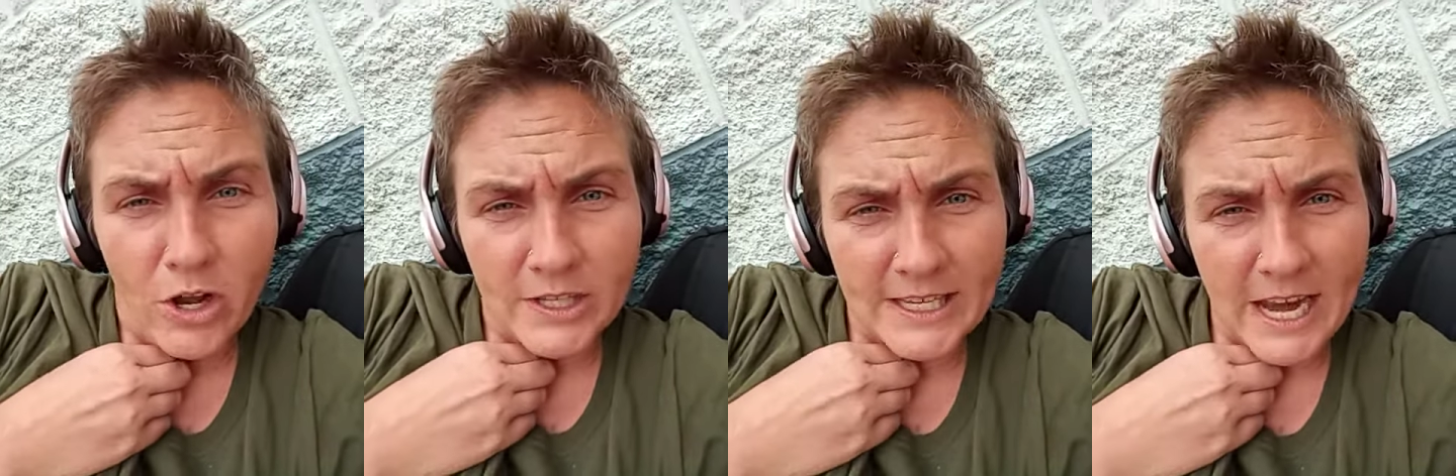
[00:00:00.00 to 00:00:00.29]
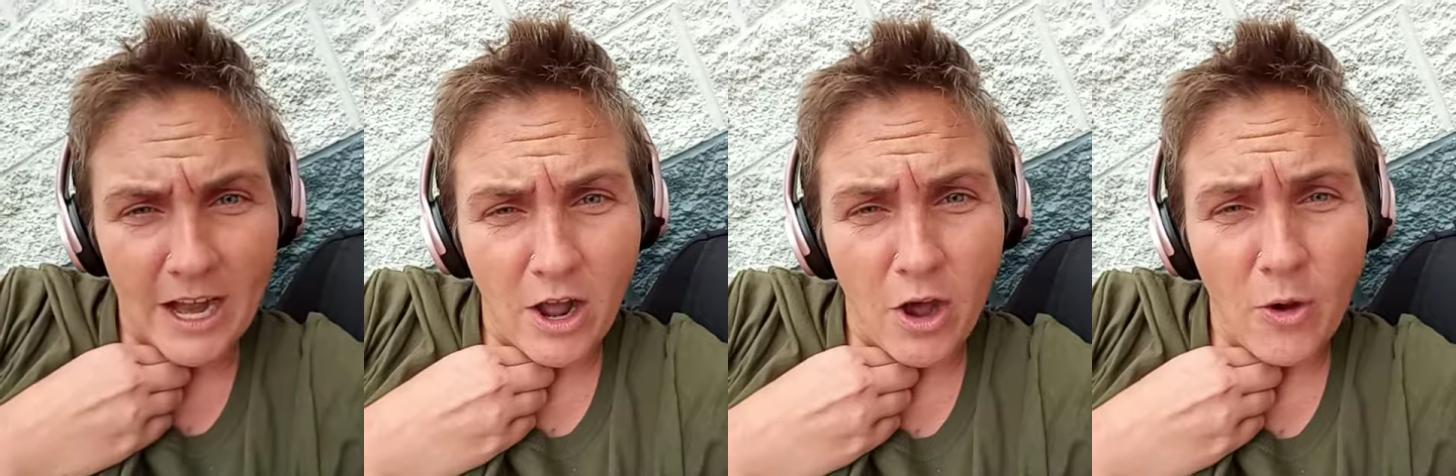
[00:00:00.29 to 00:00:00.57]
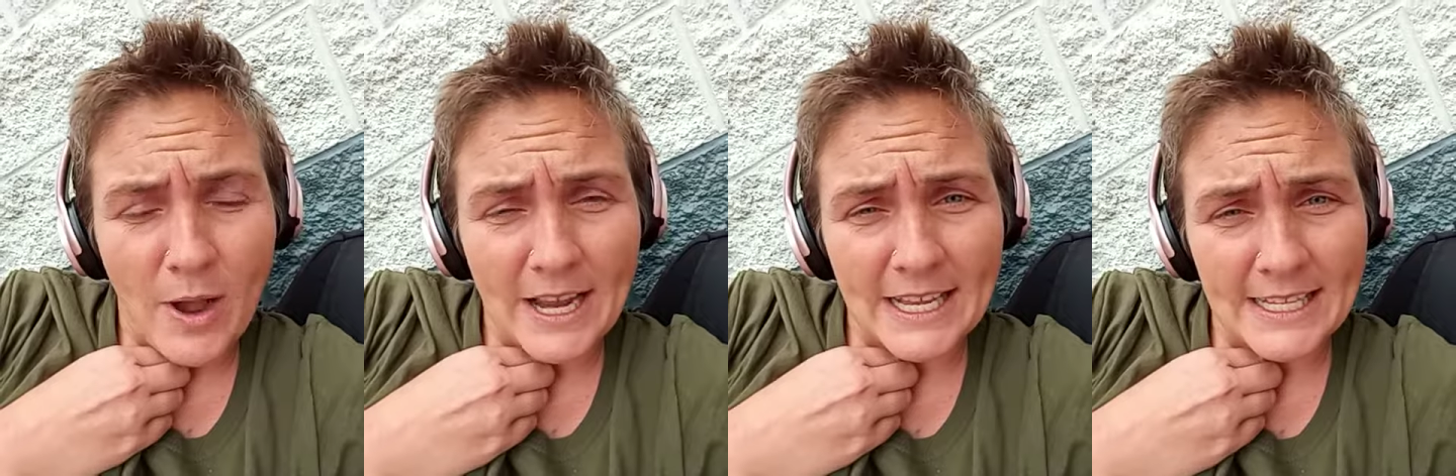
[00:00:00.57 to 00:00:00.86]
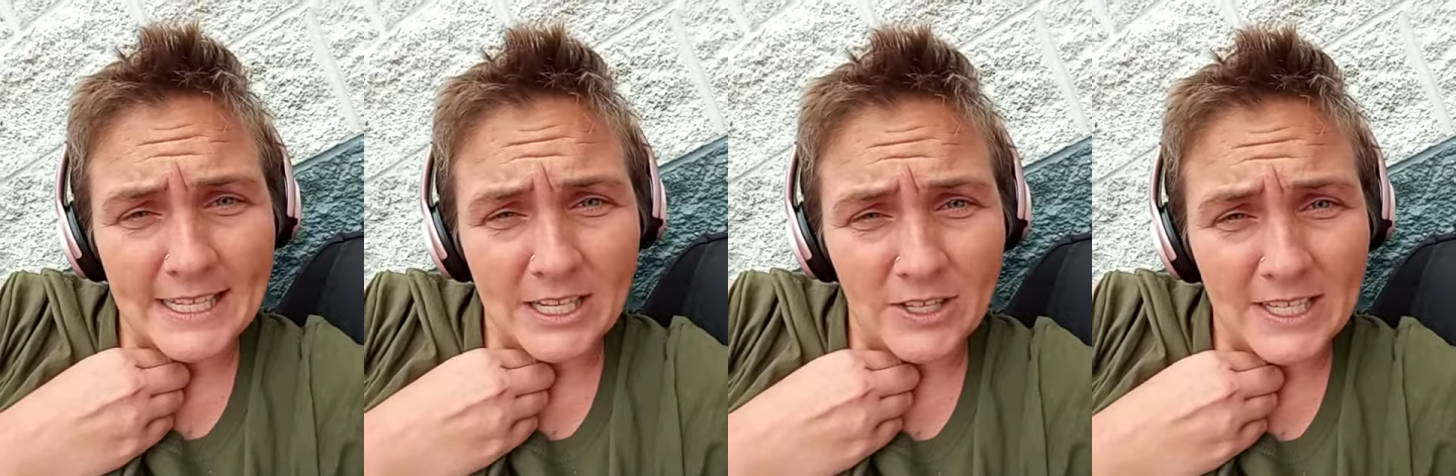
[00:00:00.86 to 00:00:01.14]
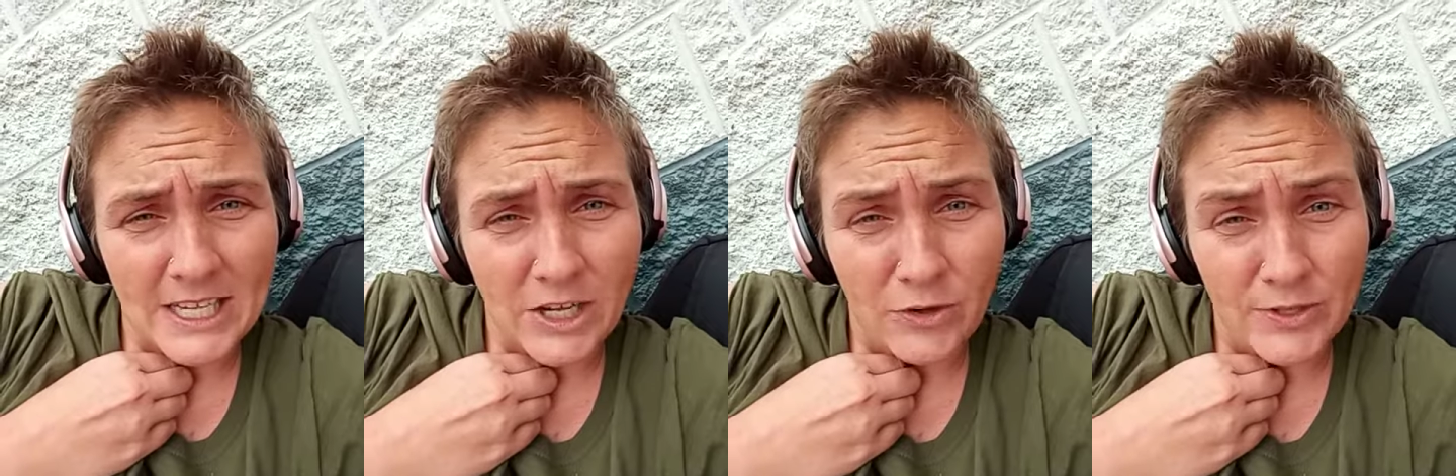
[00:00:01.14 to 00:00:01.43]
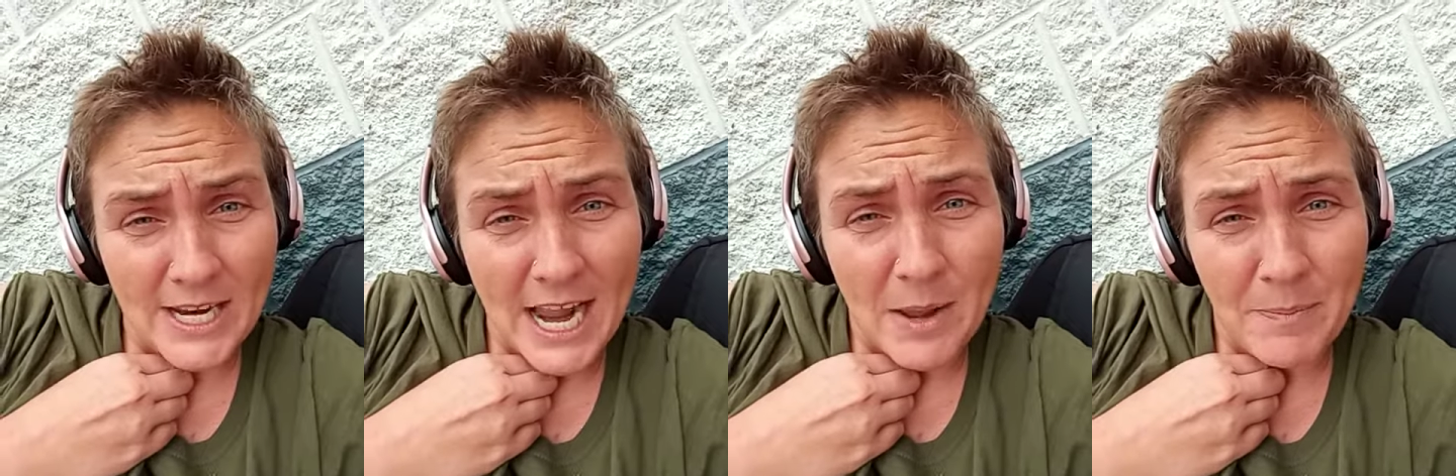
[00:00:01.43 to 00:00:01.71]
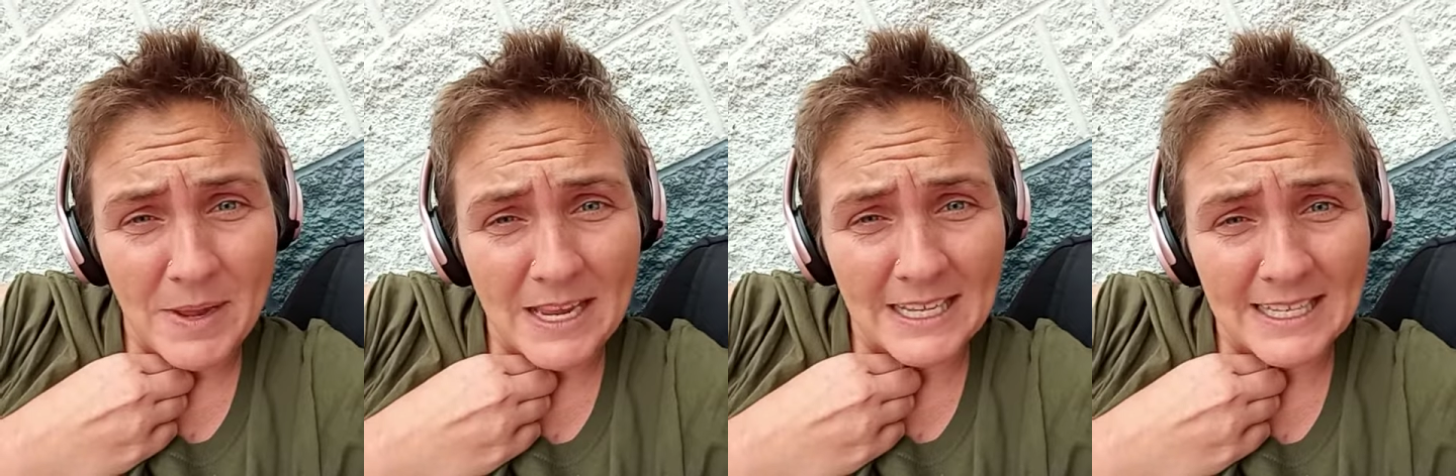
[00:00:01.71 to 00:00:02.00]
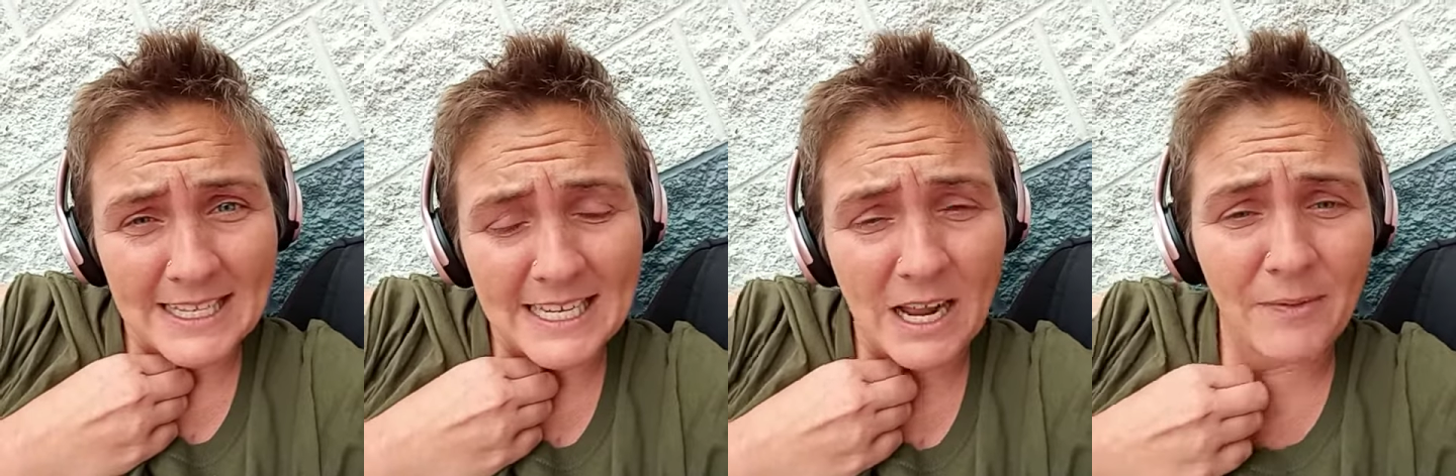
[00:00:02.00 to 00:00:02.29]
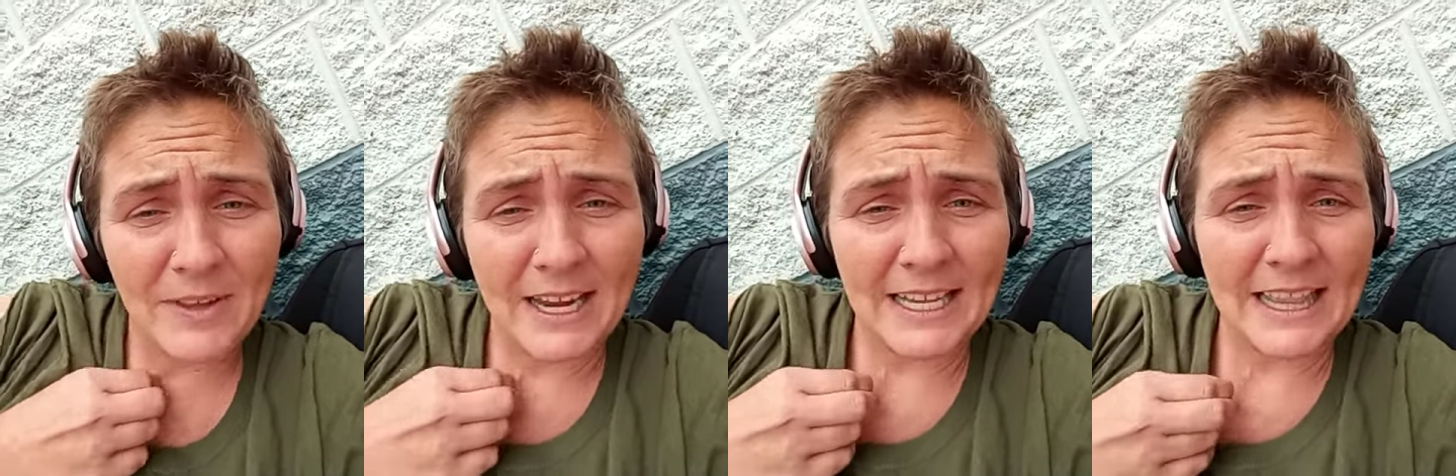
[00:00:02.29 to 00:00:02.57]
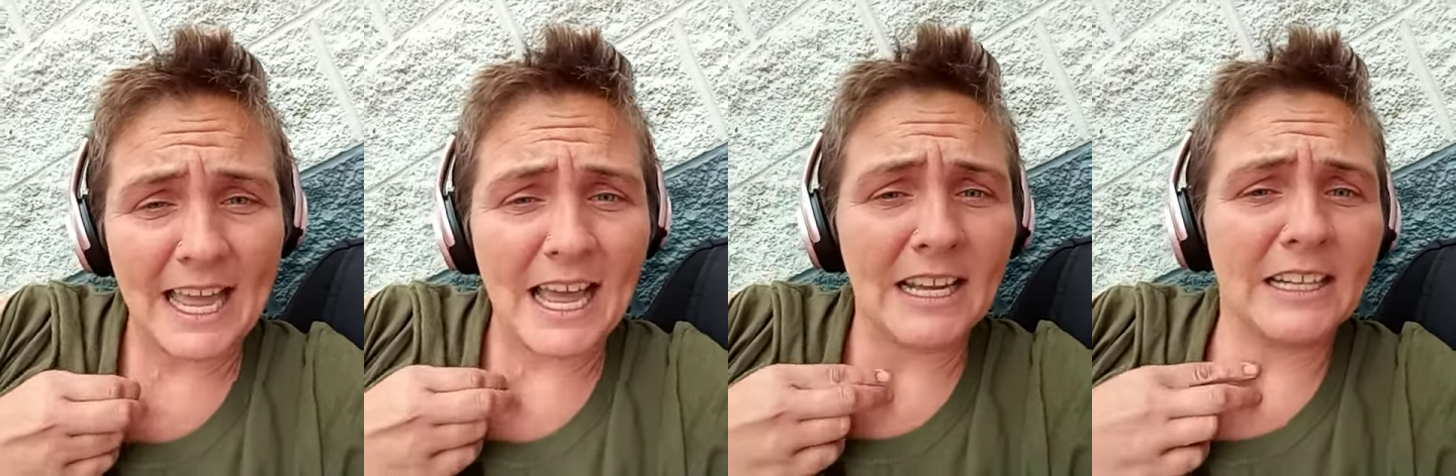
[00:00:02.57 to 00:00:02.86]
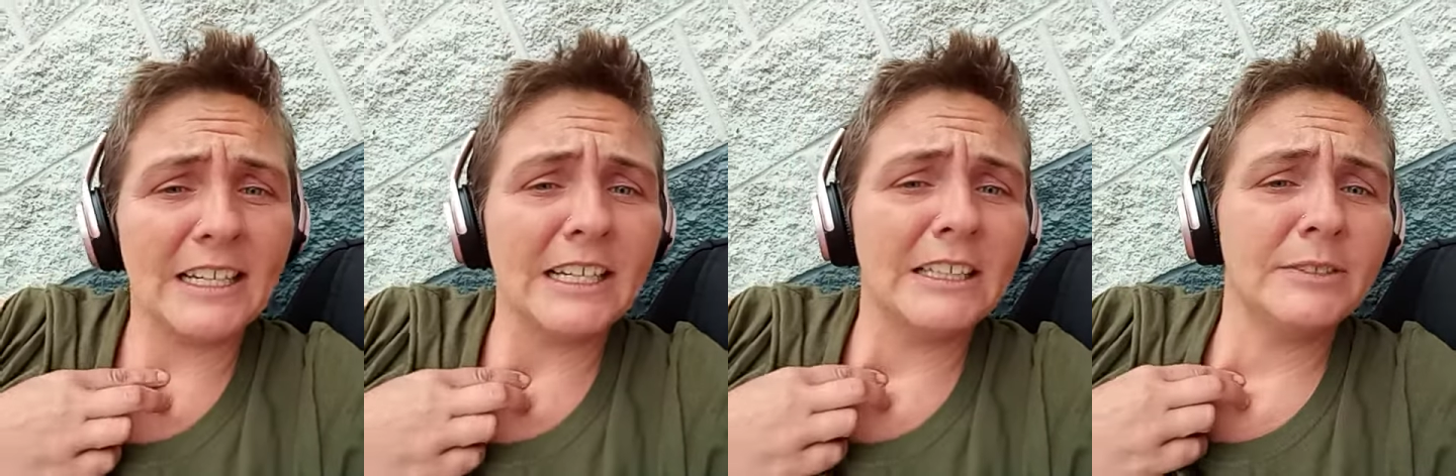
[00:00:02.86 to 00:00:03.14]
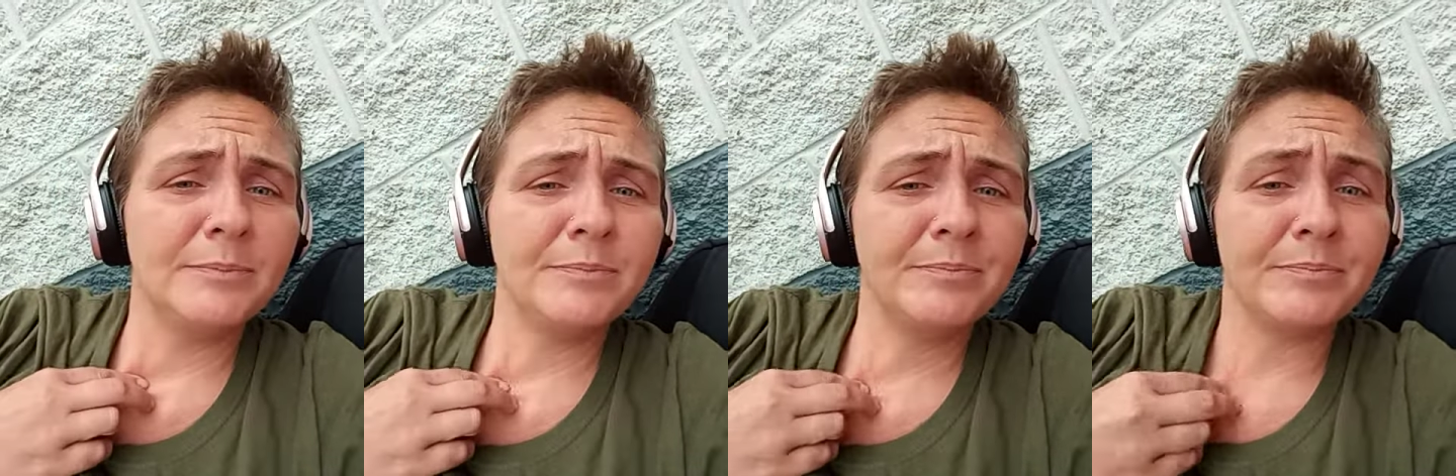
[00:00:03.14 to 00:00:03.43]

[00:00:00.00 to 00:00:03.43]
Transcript: saying, Oh, I can still see you typing and stuff like that, huh?